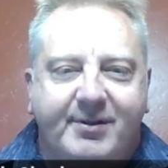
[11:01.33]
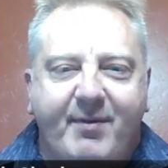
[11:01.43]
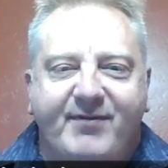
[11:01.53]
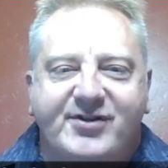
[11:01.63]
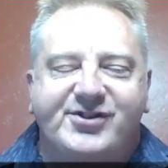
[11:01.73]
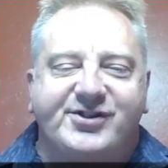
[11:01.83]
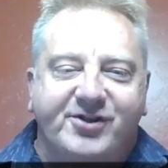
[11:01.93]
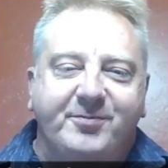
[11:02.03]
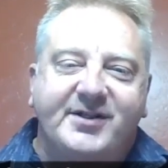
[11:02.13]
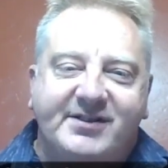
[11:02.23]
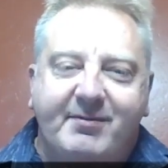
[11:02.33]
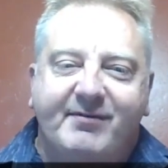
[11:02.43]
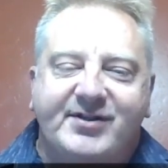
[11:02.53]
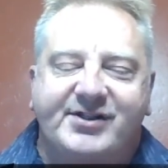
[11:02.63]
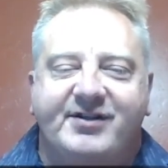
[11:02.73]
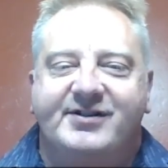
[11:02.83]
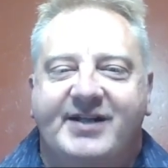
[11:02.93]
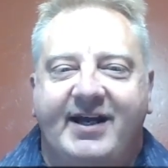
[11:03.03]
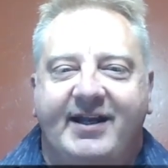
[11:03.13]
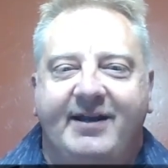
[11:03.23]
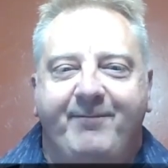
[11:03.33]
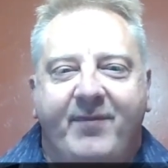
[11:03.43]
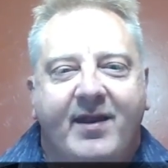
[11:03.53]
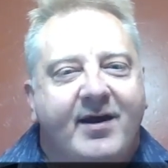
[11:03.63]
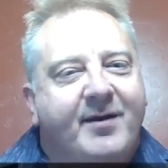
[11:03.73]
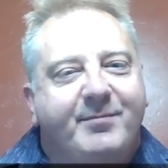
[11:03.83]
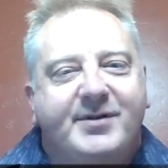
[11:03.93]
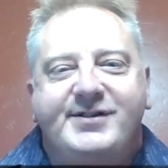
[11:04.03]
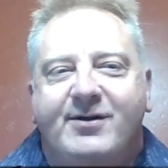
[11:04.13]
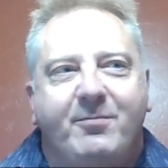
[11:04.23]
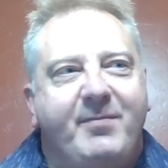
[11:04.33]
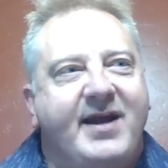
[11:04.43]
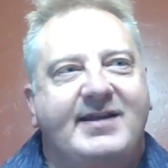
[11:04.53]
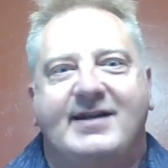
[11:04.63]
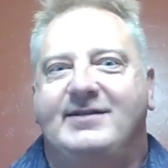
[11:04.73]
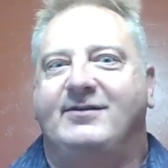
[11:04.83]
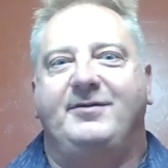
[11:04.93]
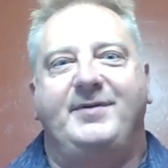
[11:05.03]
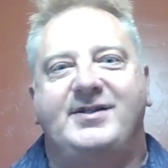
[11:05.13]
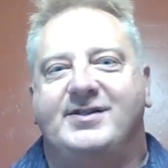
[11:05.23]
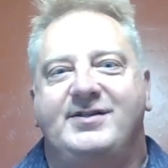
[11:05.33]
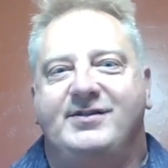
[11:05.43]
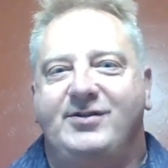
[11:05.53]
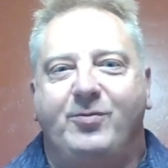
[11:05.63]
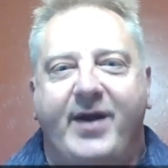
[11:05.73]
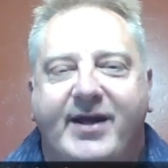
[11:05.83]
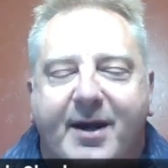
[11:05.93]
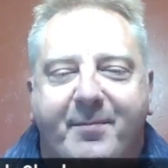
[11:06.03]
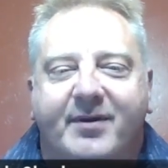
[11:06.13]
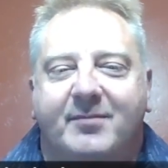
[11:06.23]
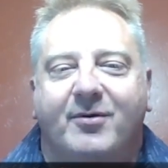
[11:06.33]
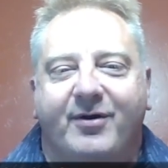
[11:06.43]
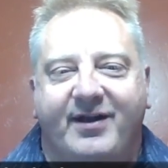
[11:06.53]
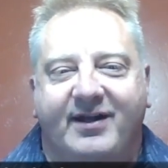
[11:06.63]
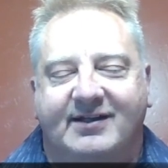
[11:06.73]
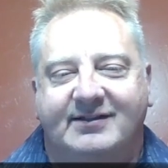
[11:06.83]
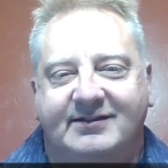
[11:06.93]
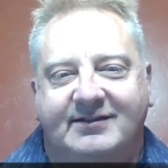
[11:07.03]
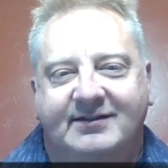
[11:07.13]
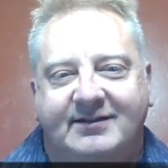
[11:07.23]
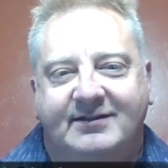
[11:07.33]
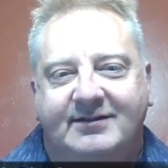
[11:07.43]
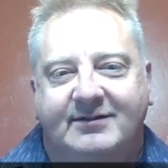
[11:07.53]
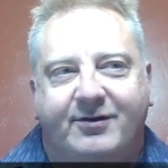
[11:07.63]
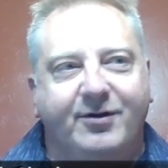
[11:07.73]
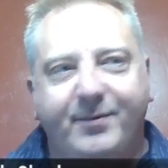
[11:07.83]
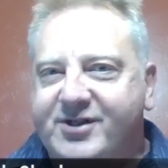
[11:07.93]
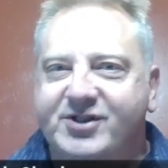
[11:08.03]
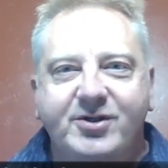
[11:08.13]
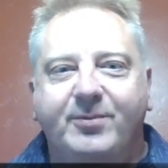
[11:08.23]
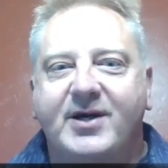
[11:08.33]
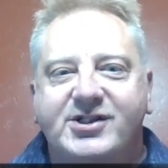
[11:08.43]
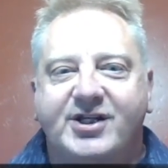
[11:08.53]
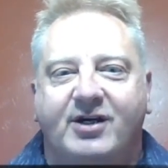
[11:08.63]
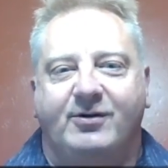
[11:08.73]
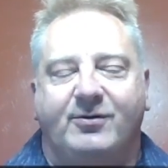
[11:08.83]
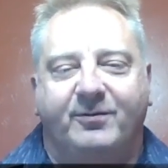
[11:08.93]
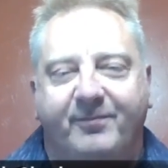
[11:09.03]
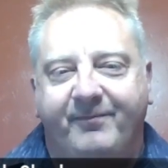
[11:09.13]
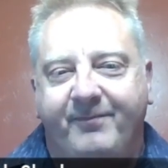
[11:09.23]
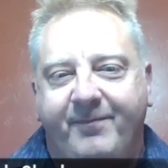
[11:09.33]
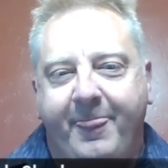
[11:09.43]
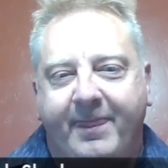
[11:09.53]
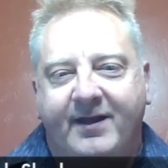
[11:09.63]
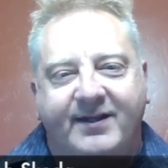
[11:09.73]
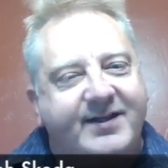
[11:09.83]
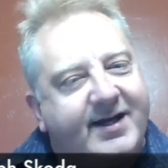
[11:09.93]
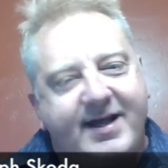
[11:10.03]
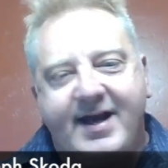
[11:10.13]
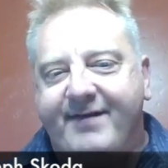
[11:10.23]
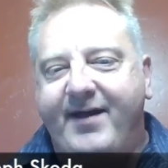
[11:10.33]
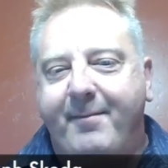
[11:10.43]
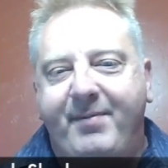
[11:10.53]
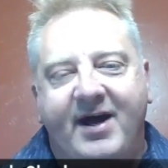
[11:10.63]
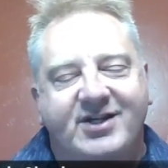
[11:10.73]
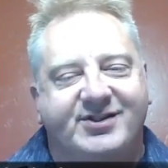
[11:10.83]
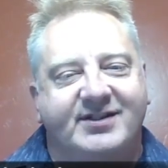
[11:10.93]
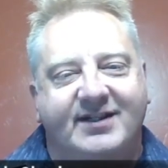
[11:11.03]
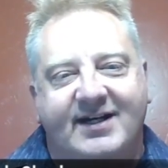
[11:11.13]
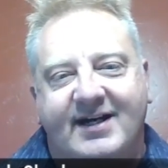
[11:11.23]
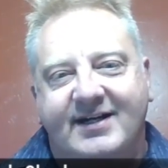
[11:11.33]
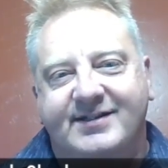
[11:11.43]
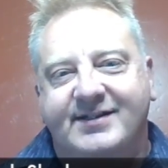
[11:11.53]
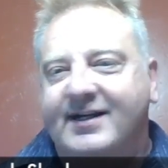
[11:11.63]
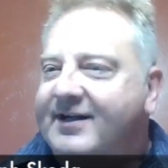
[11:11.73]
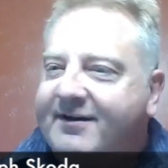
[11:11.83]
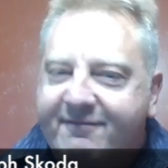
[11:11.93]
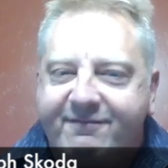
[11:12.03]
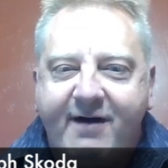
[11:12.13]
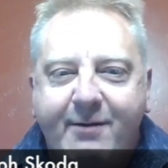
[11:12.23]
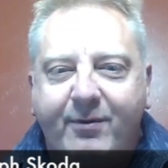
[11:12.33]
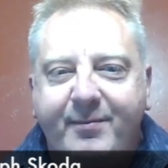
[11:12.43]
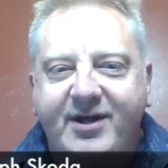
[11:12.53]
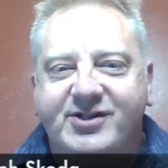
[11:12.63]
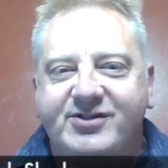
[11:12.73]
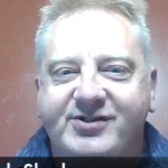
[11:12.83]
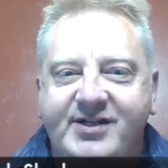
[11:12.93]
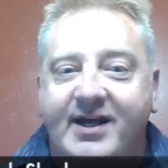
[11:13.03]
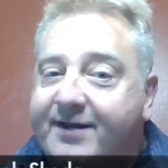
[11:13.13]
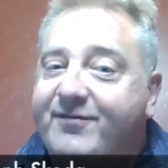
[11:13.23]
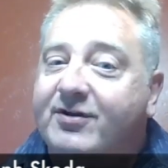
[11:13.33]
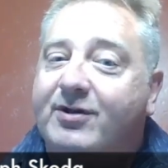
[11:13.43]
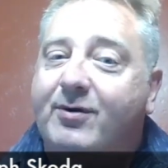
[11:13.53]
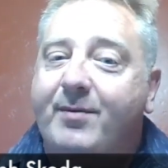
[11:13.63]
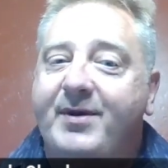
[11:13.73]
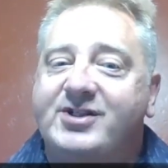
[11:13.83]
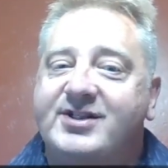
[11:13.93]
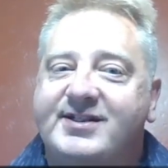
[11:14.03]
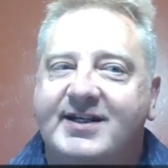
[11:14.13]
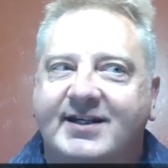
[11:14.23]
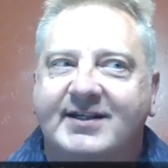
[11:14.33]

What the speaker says: of it's stupid. Some of it's entertaining. But don't make that the only reason you wake up in the morning or the reason you rush home. Gotta have that passion, guys. Find what makes you tick. If you don't know what makes you tick,